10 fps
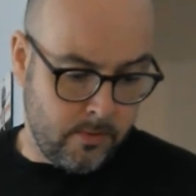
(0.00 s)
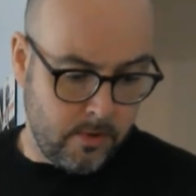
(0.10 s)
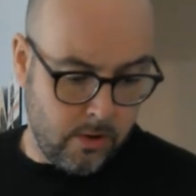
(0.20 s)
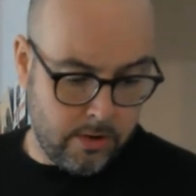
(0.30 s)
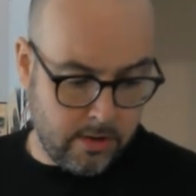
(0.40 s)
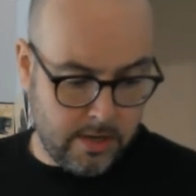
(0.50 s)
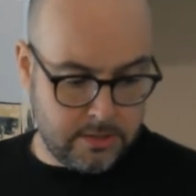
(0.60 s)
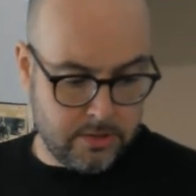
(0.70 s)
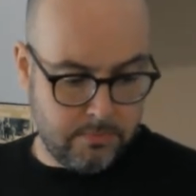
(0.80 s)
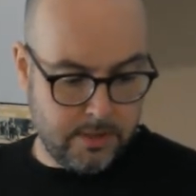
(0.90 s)
Oh, I thought I
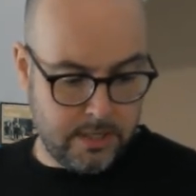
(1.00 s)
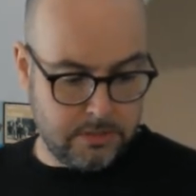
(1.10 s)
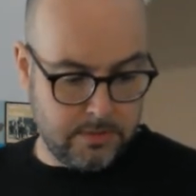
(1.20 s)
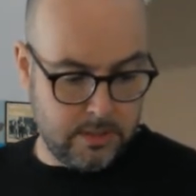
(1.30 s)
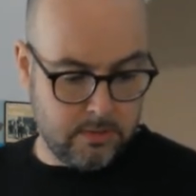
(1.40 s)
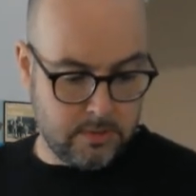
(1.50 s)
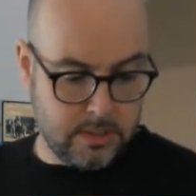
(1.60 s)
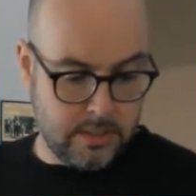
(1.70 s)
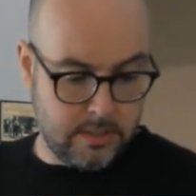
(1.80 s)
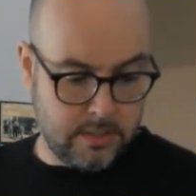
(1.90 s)
turned a page in my notes
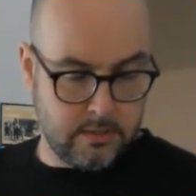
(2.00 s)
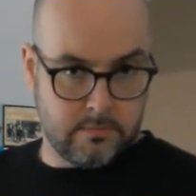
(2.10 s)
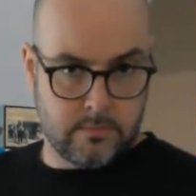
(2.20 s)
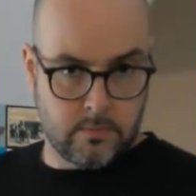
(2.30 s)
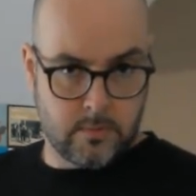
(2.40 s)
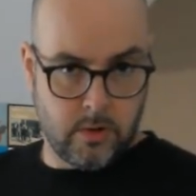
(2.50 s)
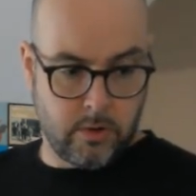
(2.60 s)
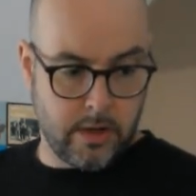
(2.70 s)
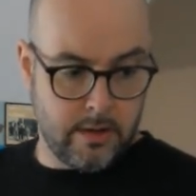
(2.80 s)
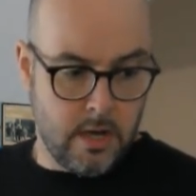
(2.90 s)
and I didn't.
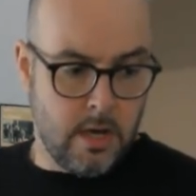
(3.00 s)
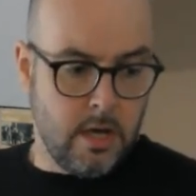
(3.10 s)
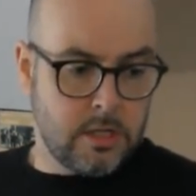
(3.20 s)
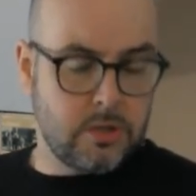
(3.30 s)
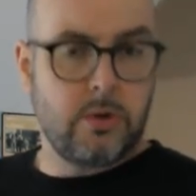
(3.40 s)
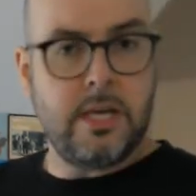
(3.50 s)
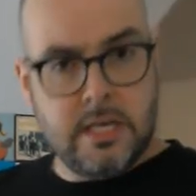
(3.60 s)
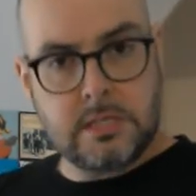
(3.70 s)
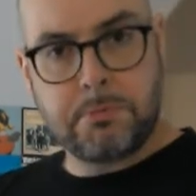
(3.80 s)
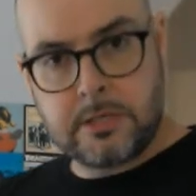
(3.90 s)
Okay. So
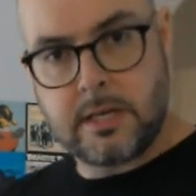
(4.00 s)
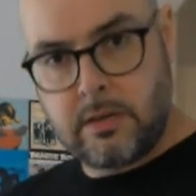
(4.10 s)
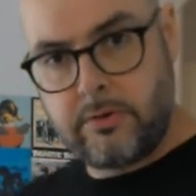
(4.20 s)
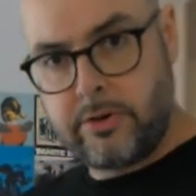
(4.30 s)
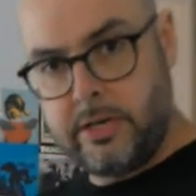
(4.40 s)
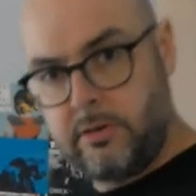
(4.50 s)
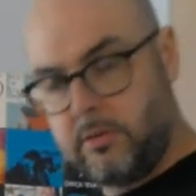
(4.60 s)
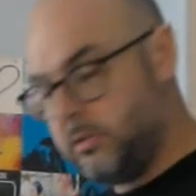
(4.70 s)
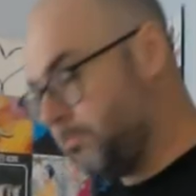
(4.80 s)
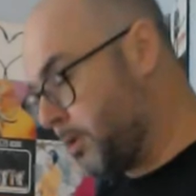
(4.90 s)
he's particularly
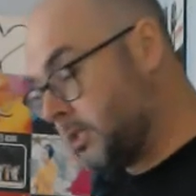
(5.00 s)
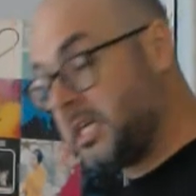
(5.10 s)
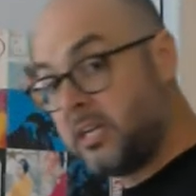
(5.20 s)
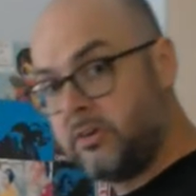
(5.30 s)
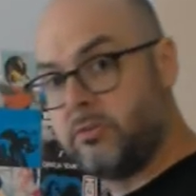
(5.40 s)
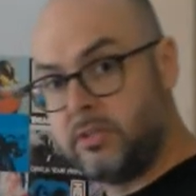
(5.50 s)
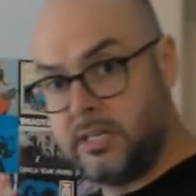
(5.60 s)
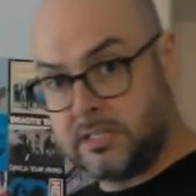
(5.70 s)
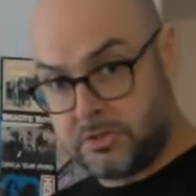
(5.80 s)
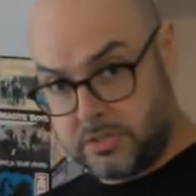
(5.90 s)
particularly
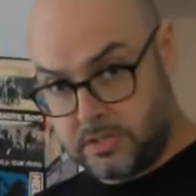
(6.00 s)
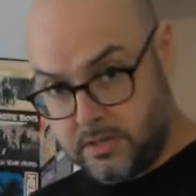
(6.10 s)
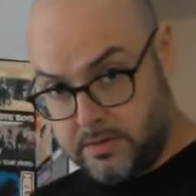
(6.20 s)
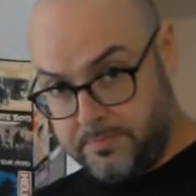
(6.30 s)
interested